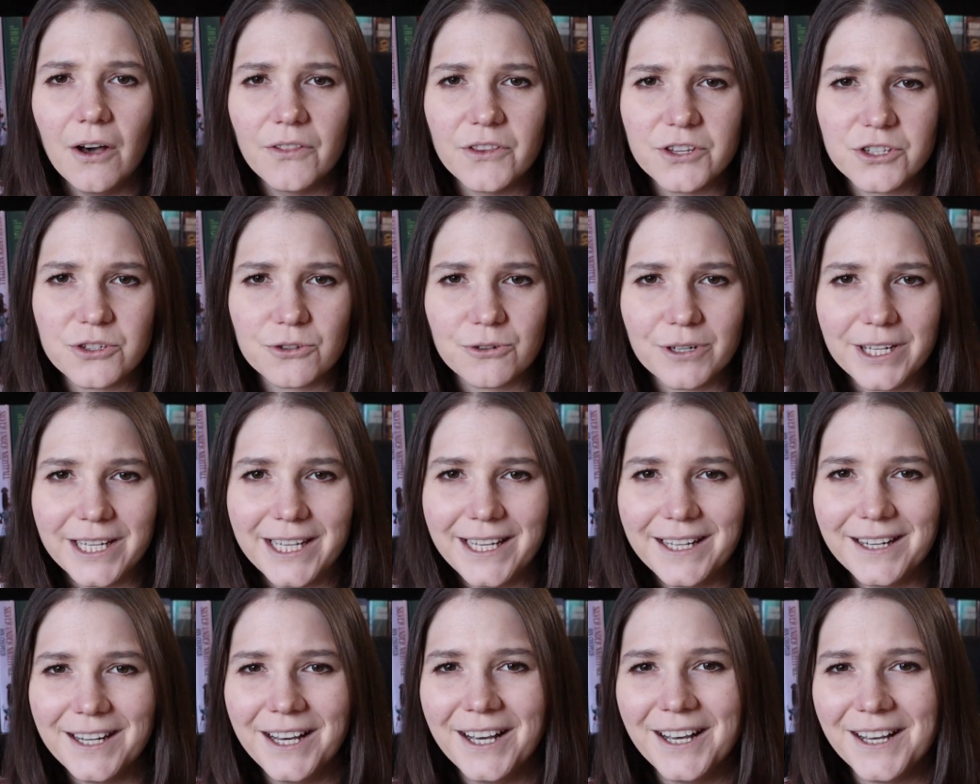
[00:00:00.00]
on the
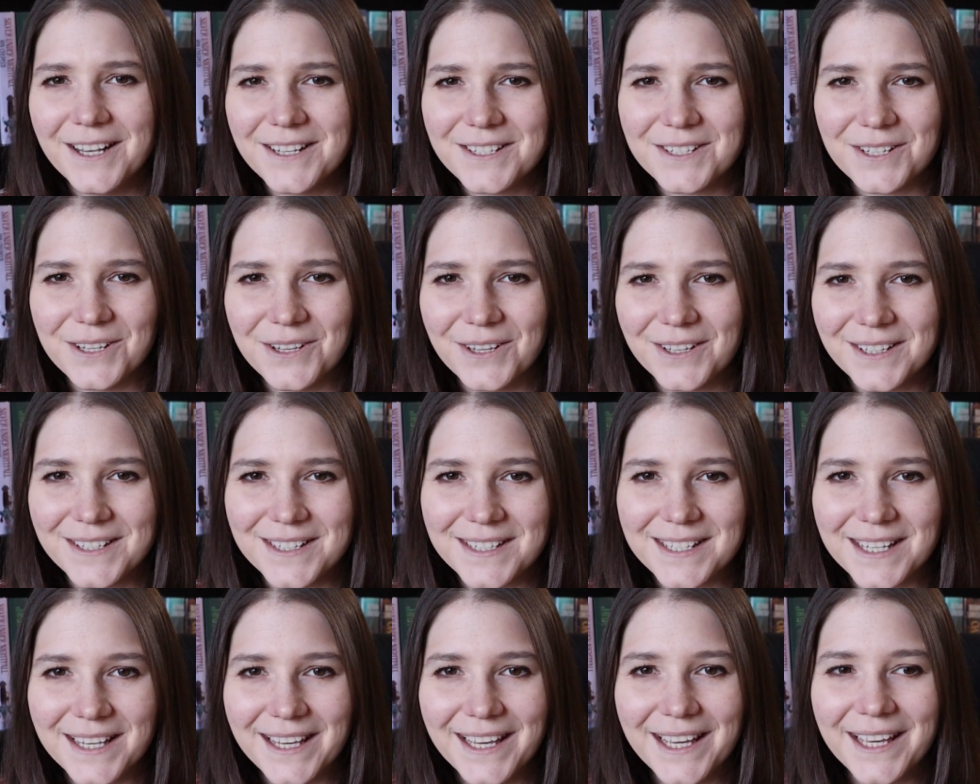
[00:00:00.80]
screen so you
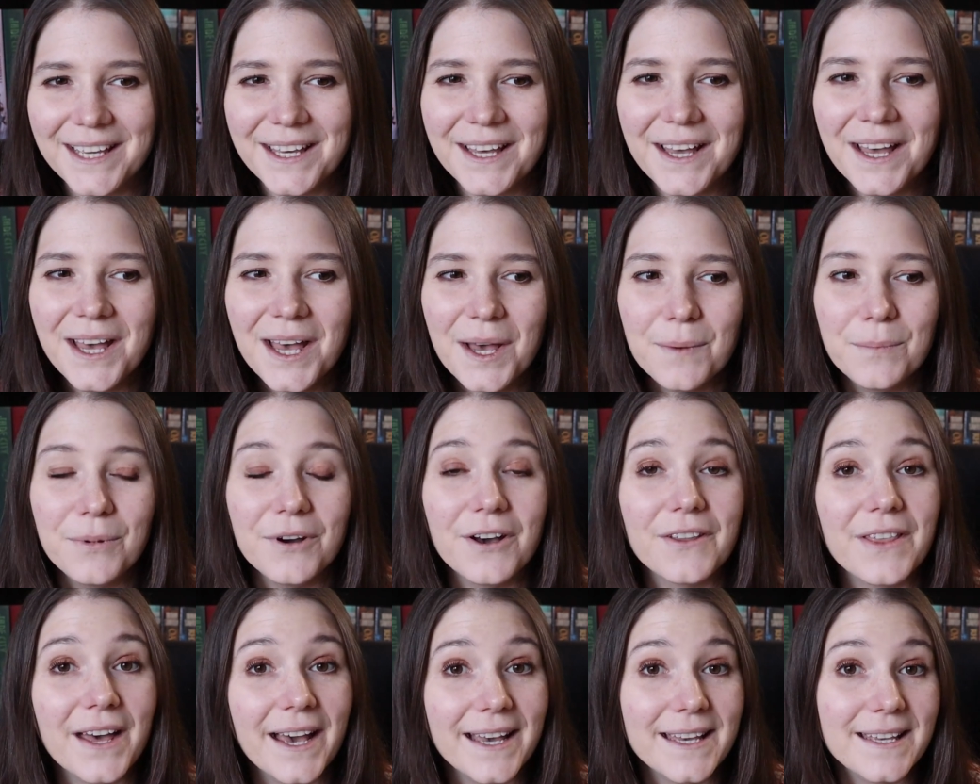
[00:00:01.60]
can see,
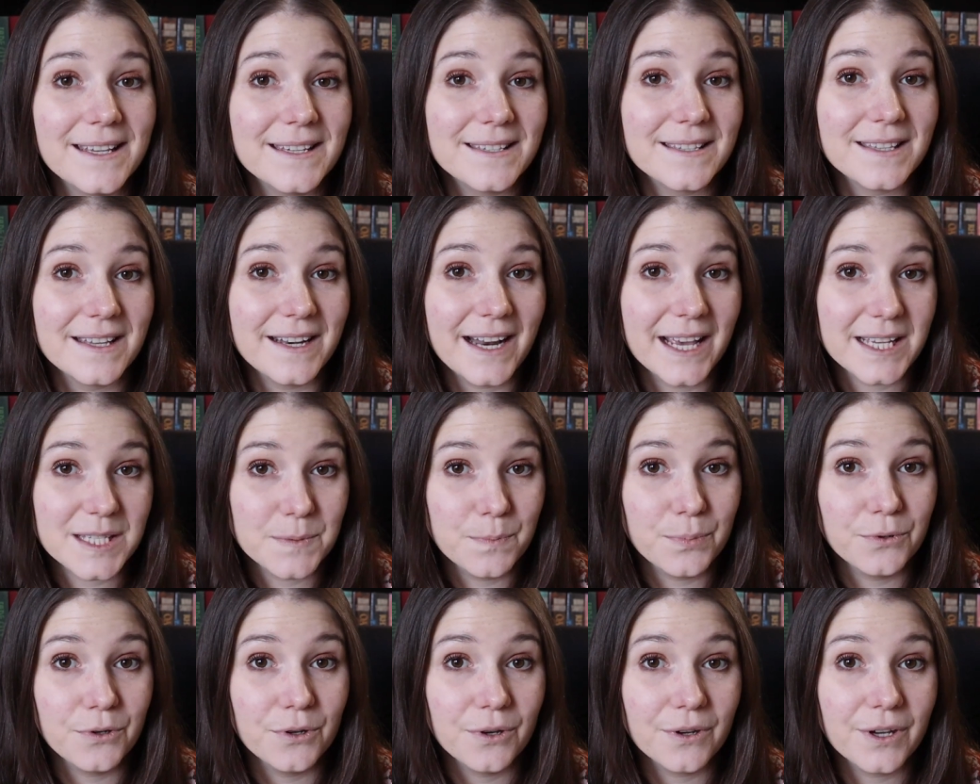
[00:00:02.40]
but that is the
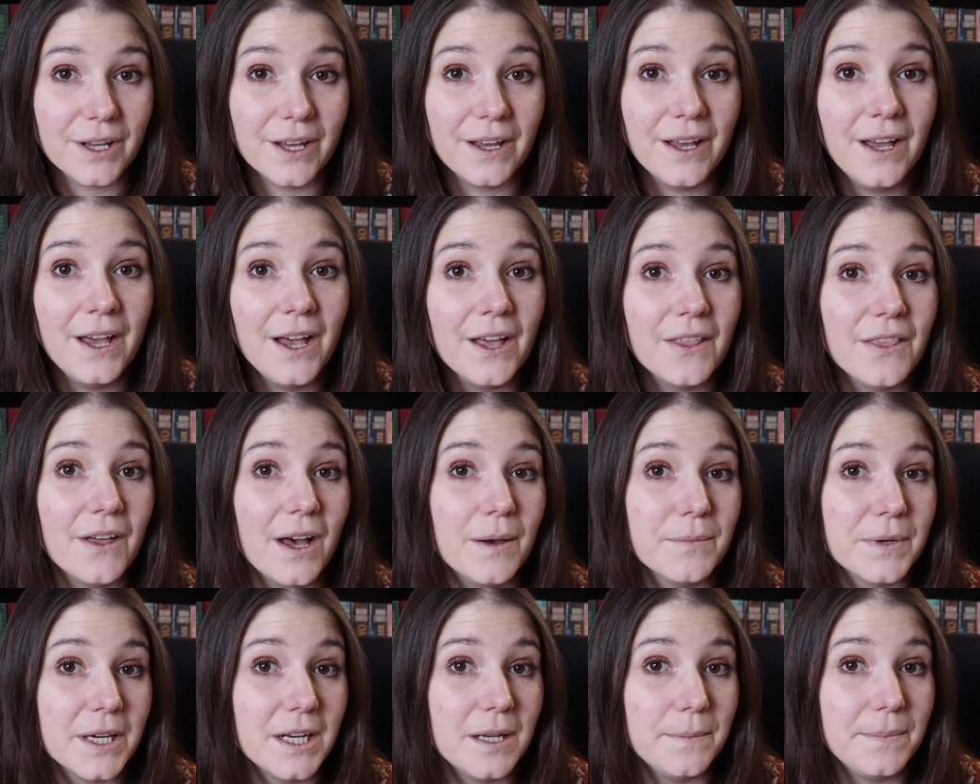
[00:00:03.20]
next book that
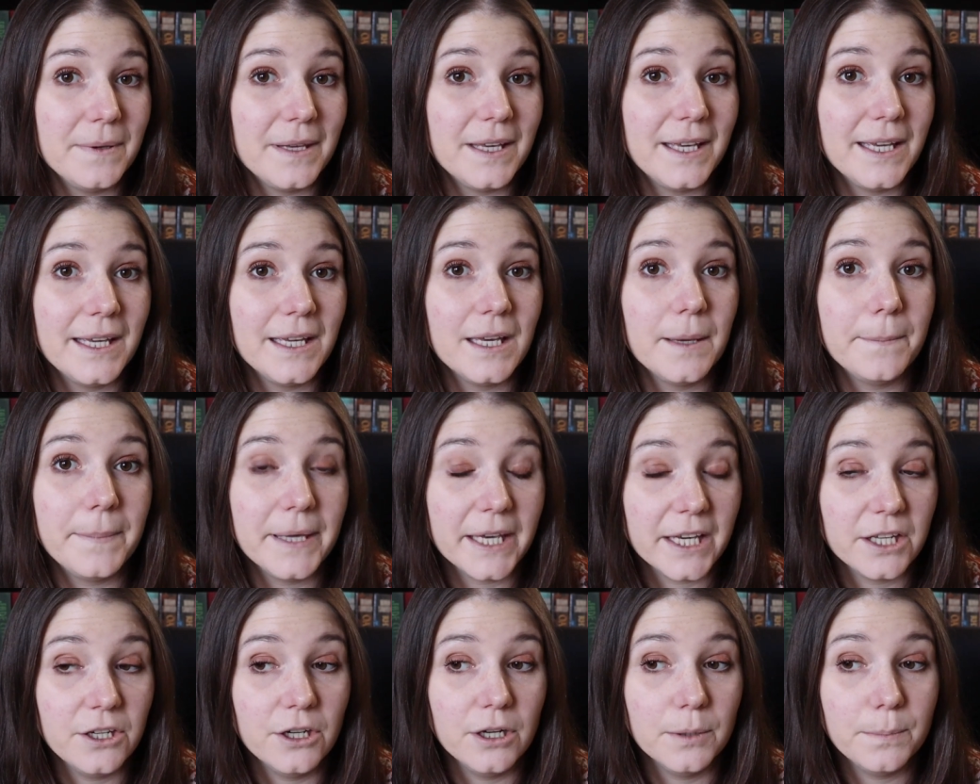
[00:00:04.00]
I'm going to be
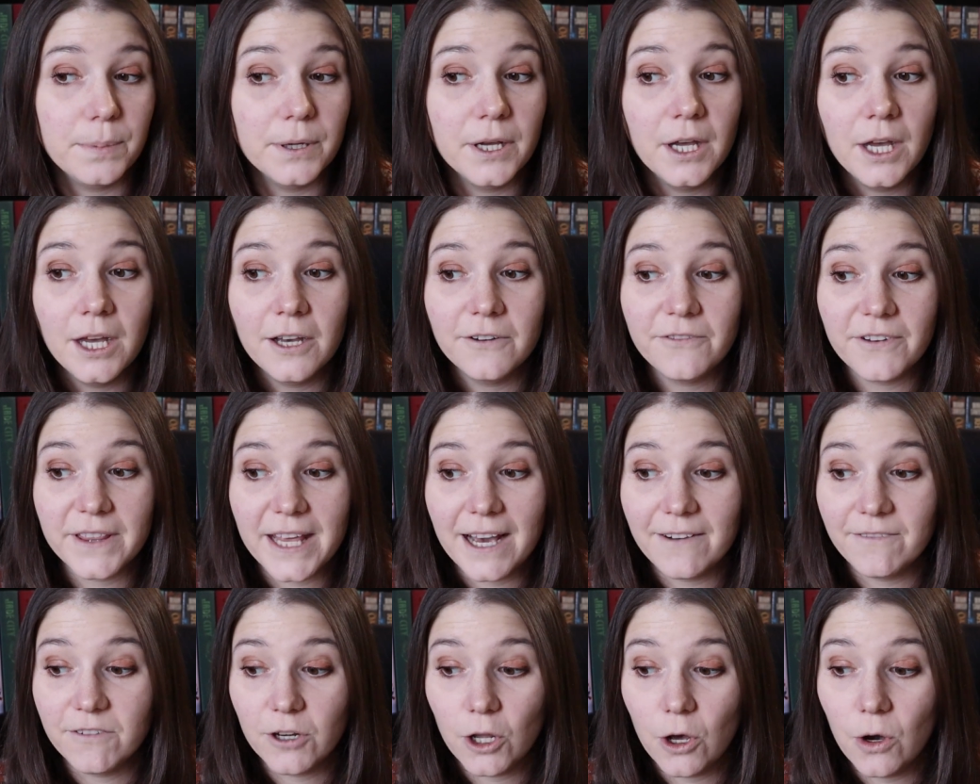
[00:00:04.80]
picking up for
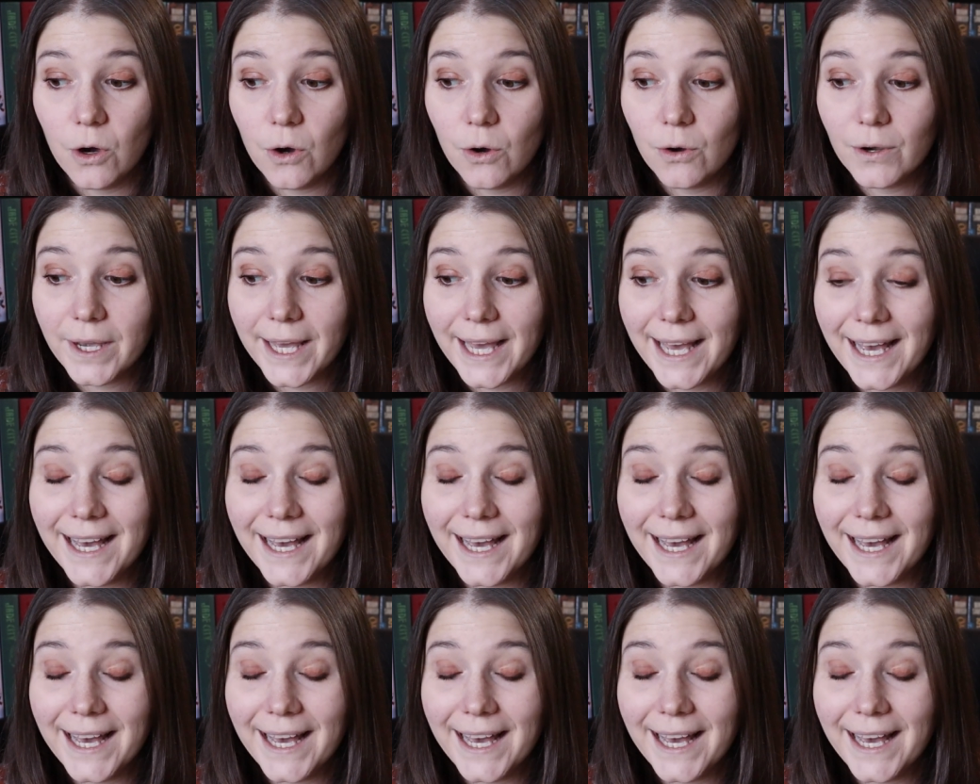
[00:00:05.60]
that vlog.